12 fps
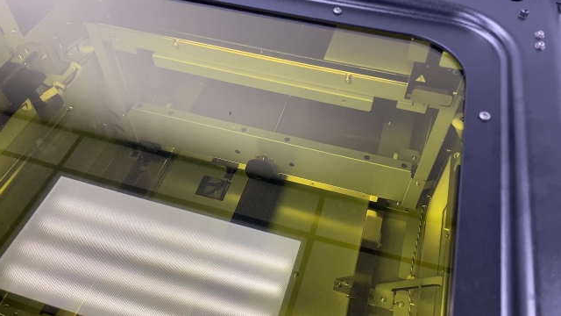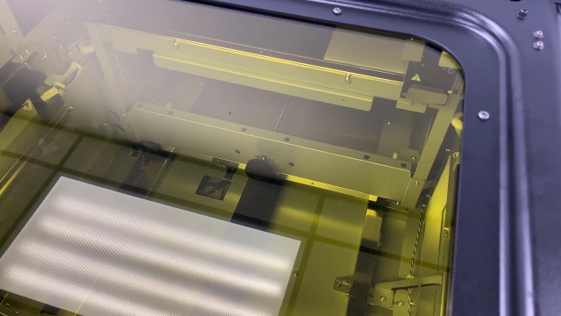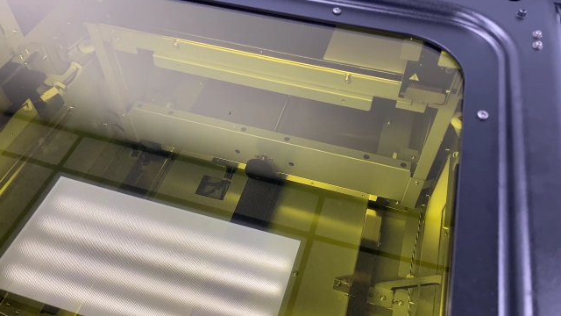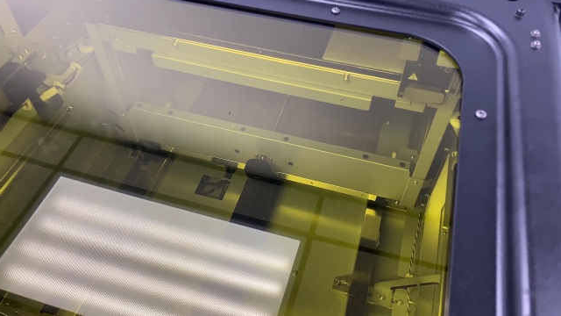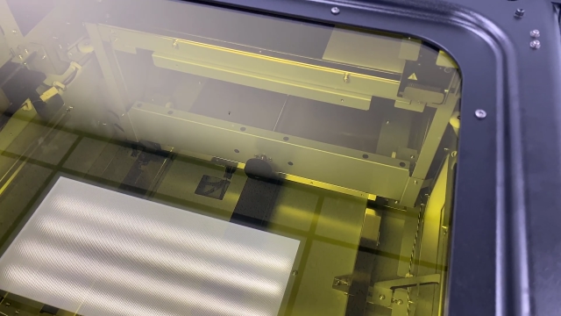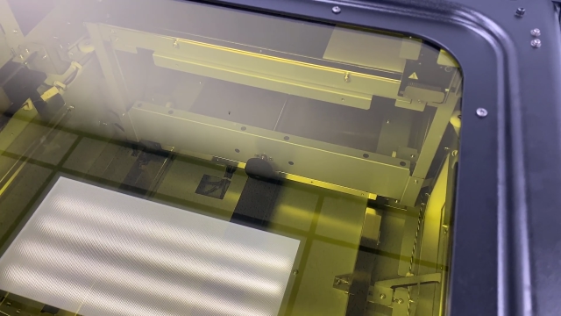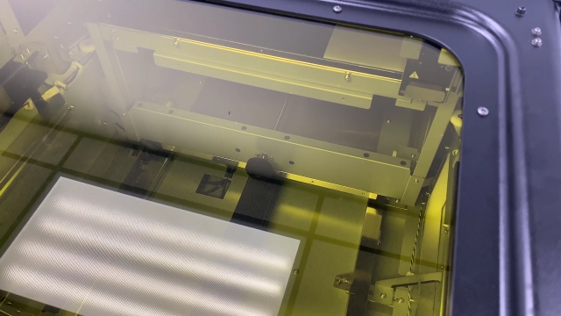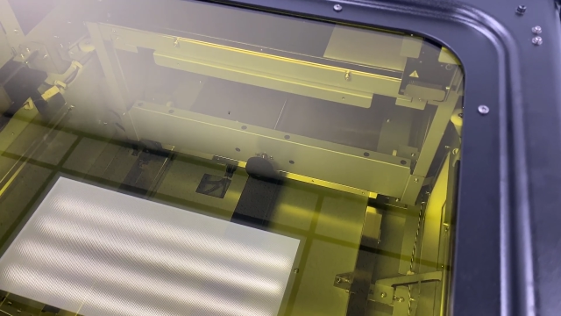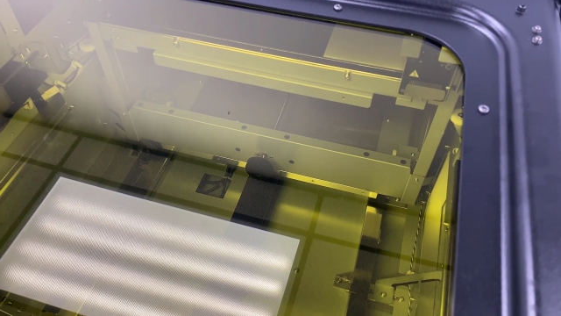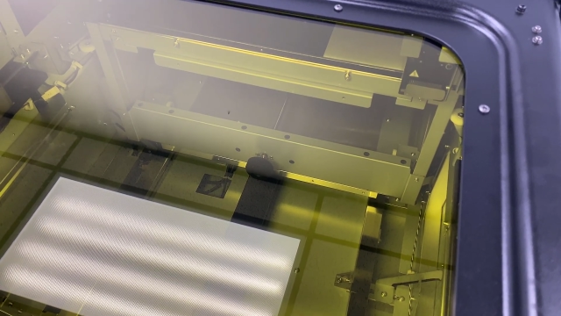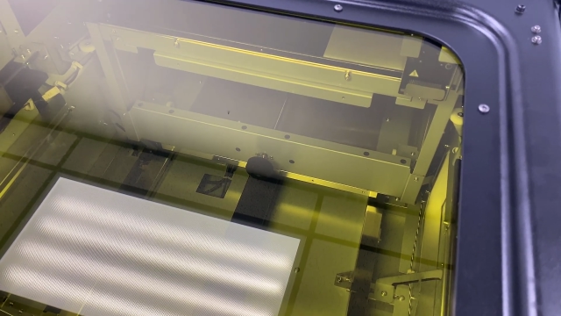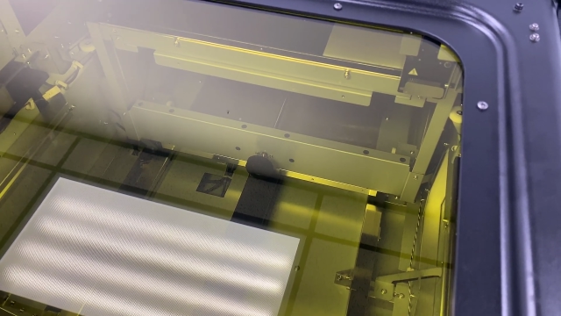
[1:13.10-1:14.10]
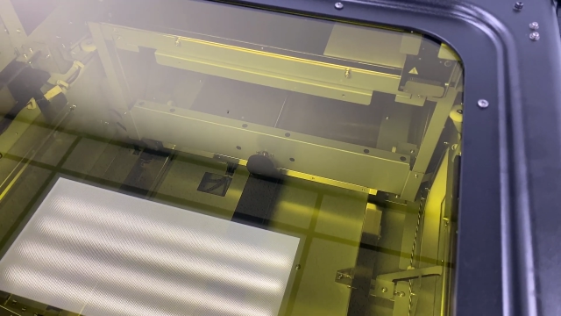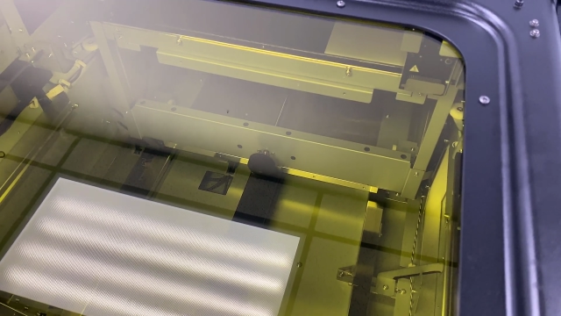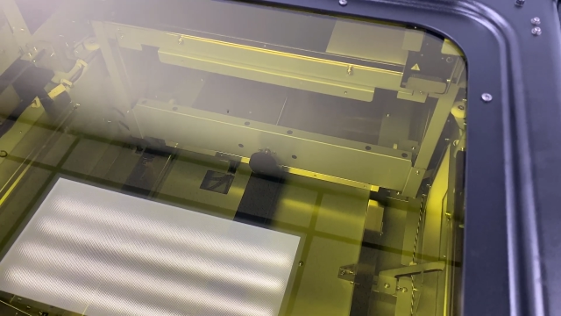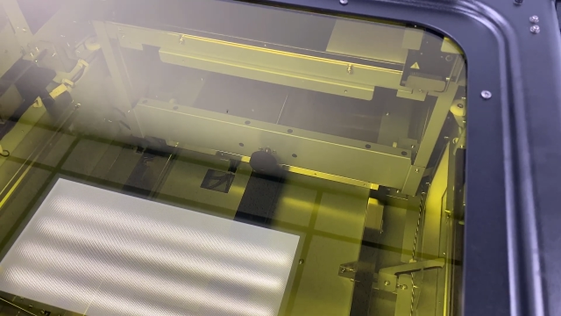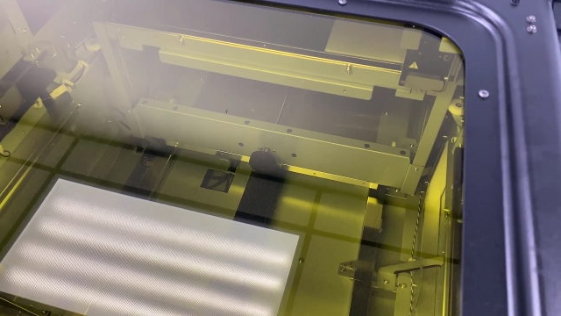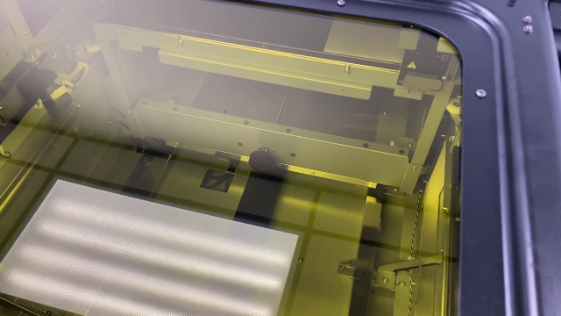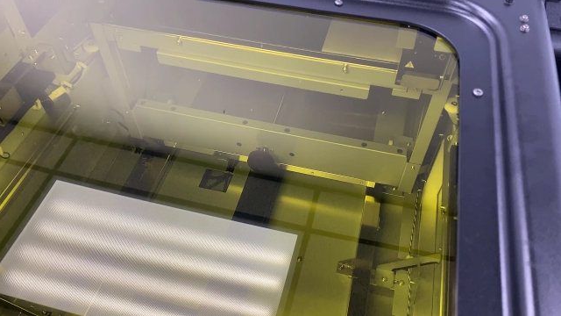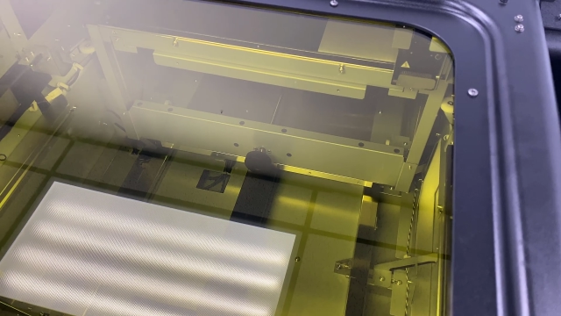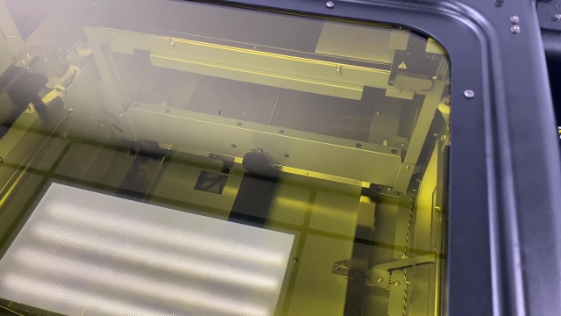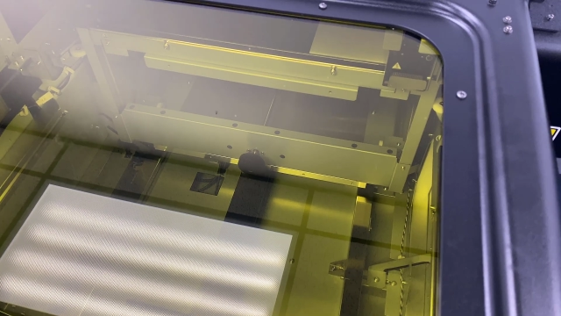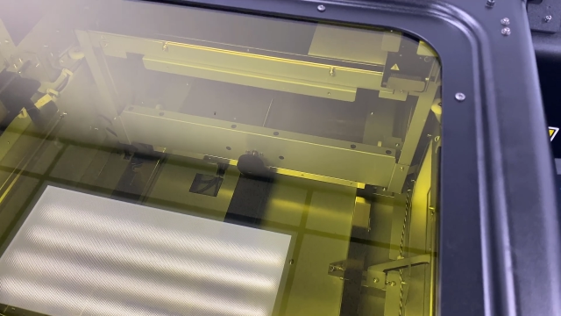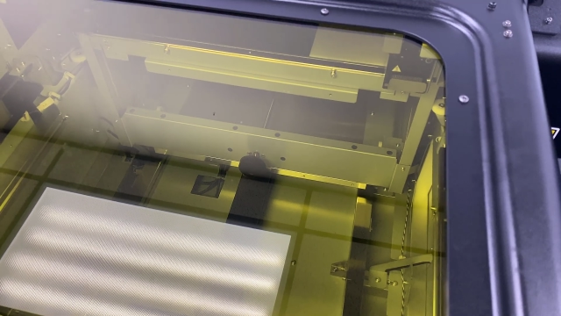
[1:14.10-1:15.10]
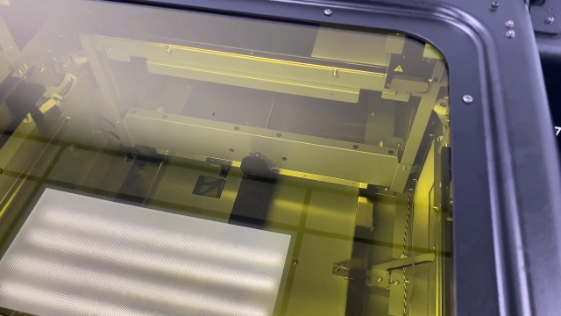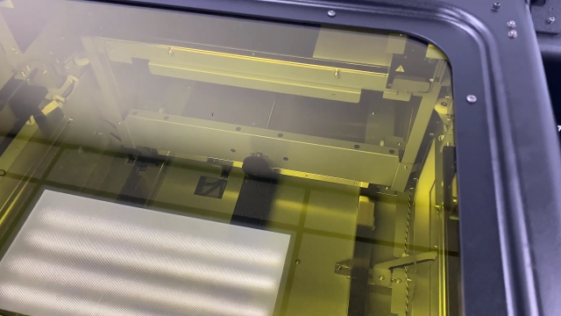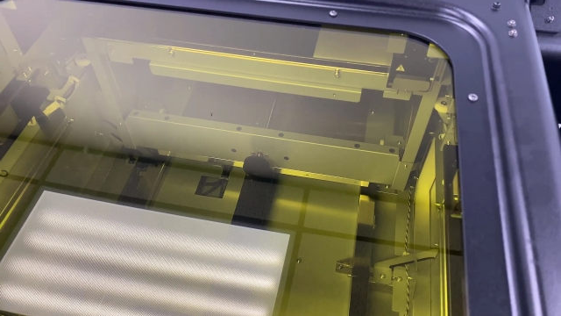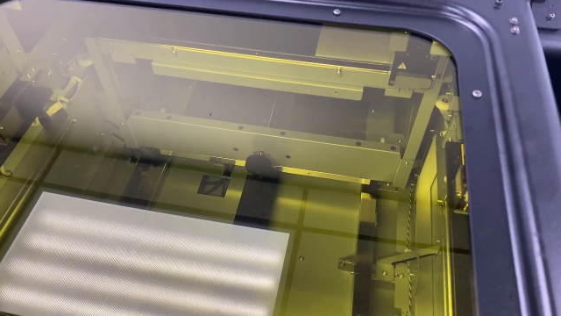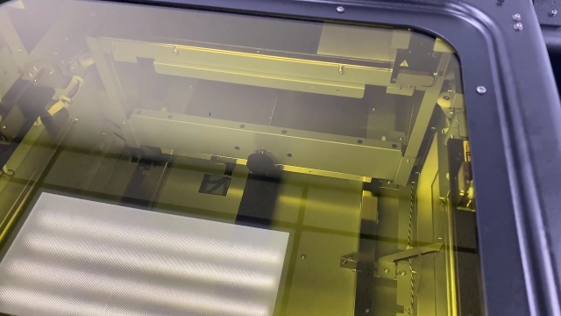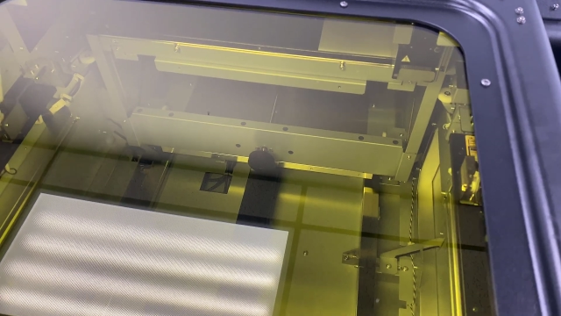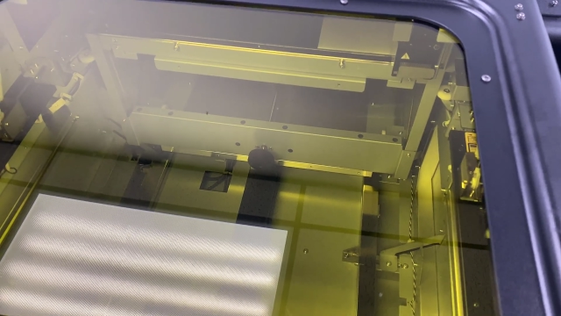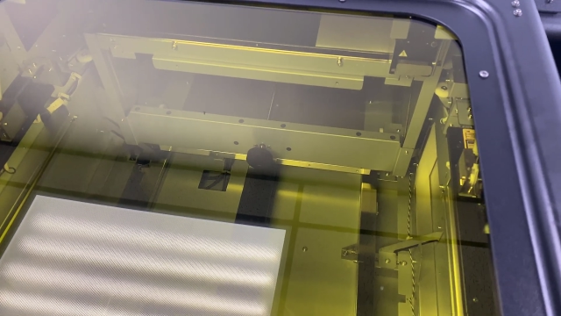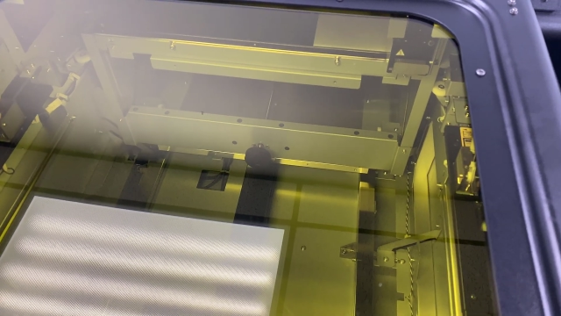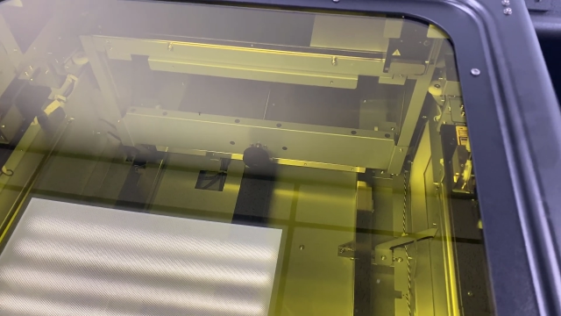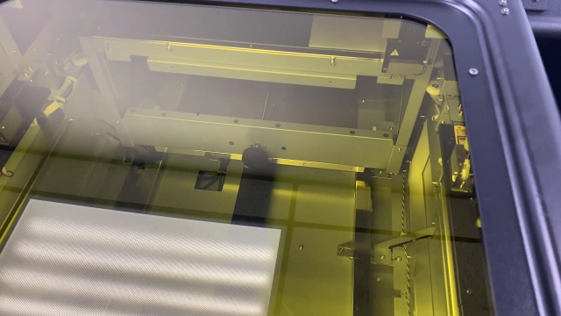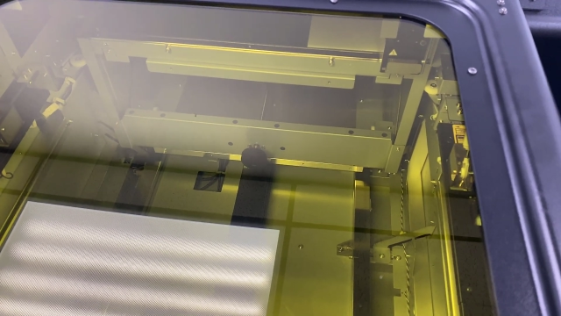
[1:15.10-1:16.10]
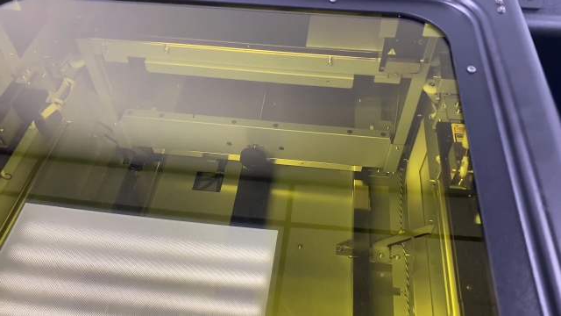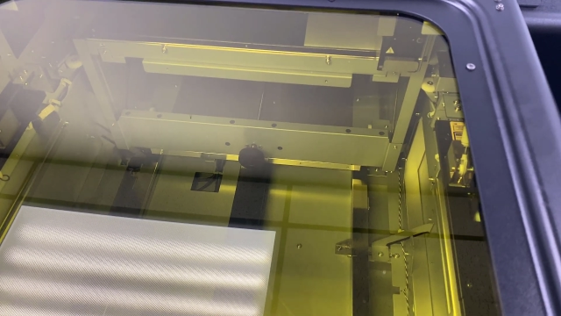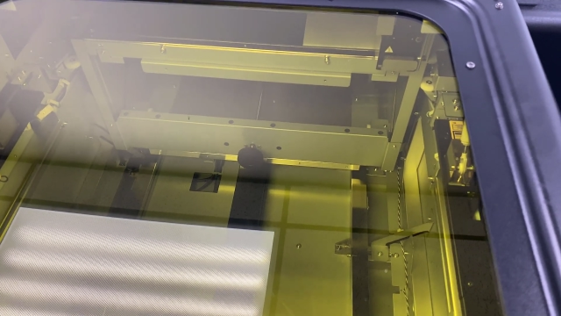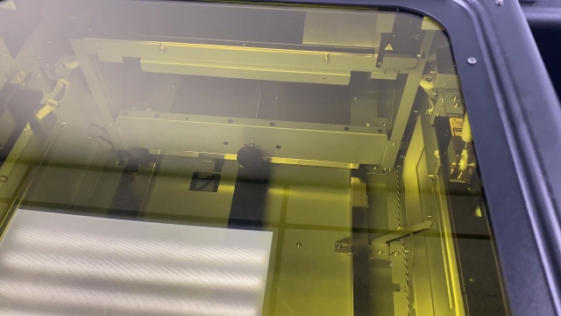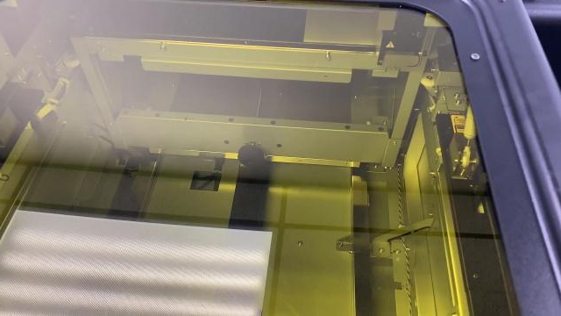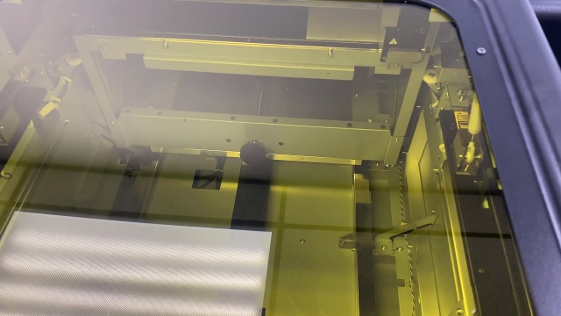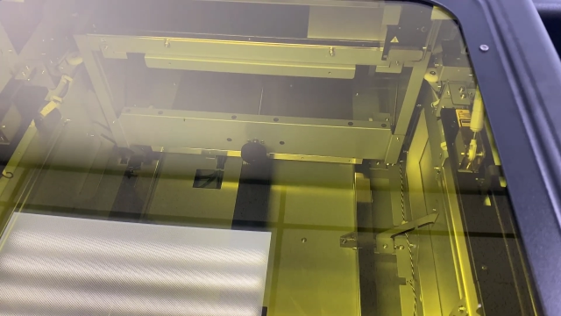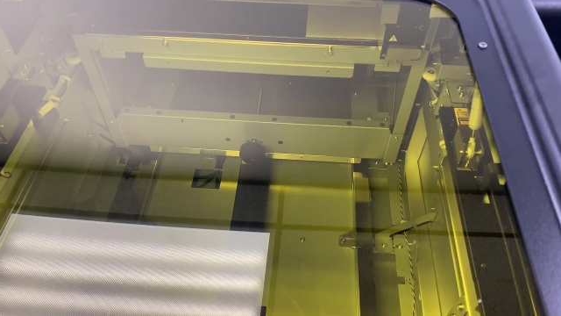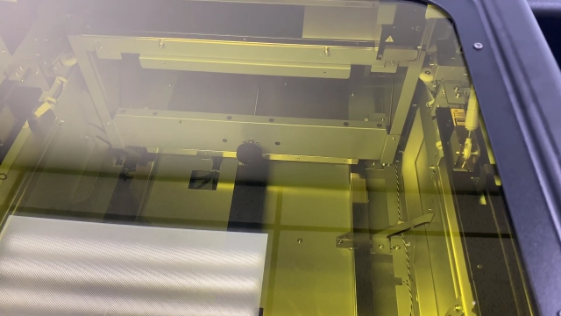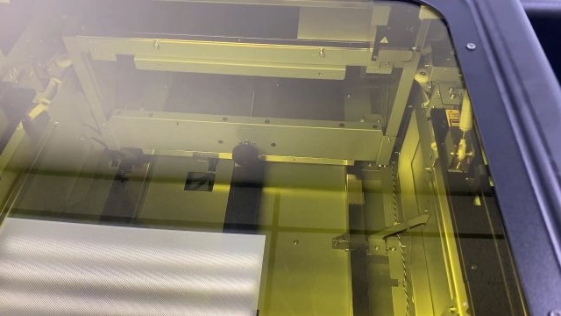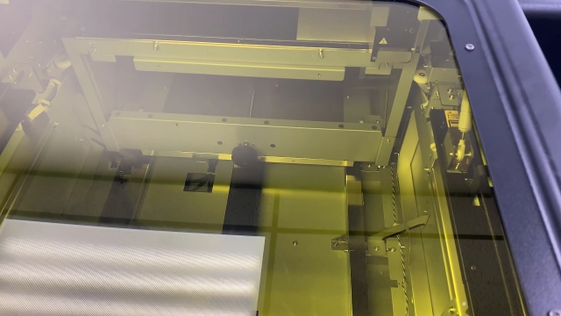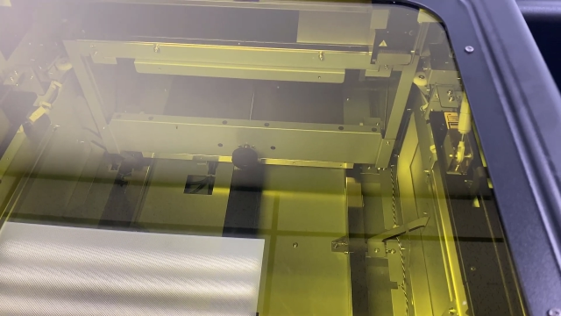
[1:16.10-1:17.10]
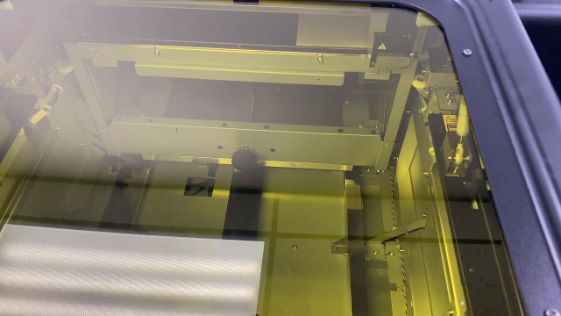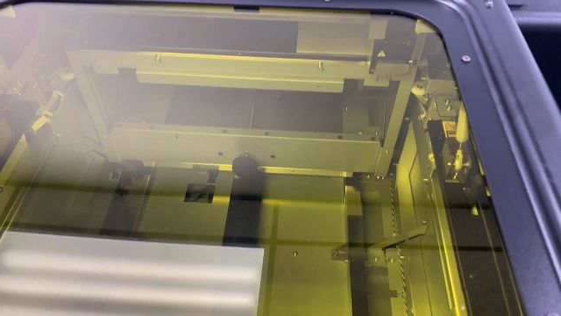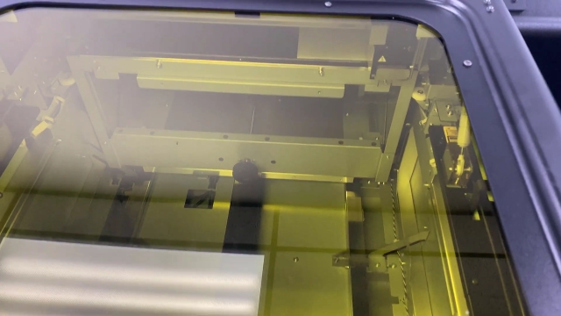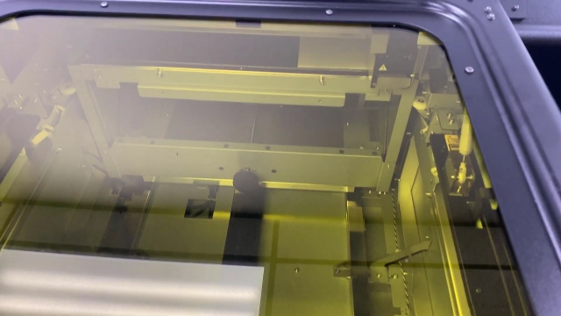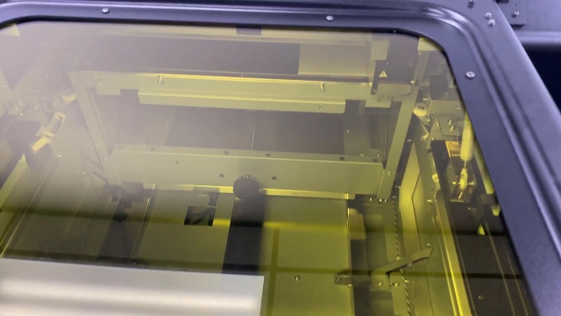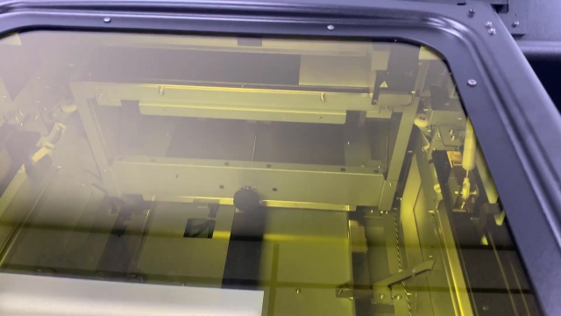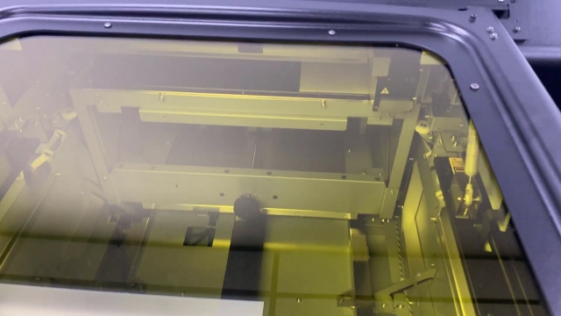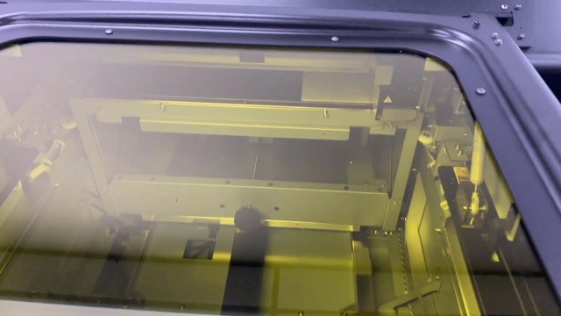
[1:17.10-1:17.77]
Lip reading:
No face is visible, so there are no lips to read.